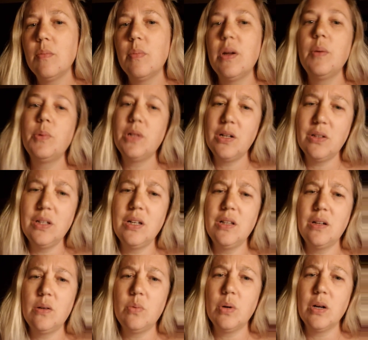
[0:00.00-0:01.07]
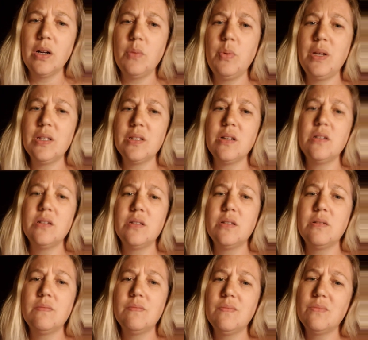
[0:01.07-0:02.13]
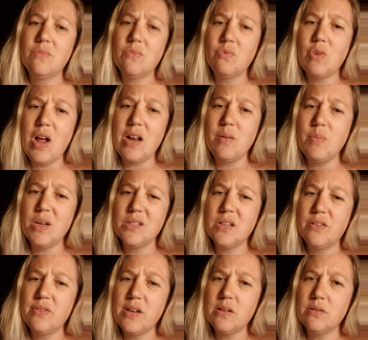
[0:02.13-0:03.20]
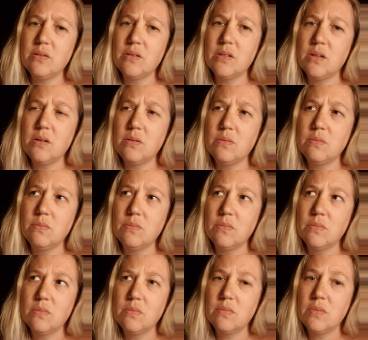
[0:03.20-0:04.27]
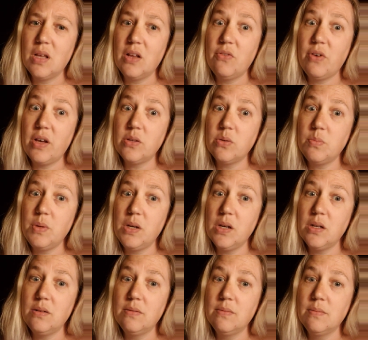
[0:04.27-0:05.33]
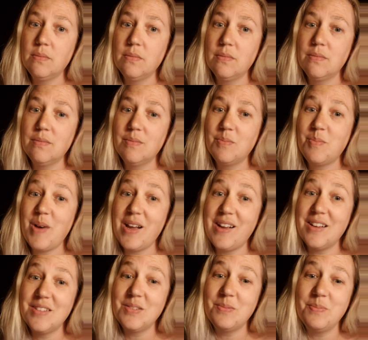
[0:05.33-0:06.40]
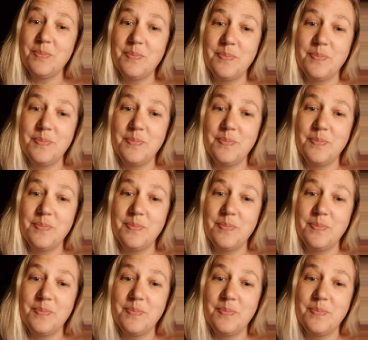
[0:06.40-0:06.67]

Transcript: but I'm clearly a little worried because I just ratted myself out. So advice would be good. Bye, guys.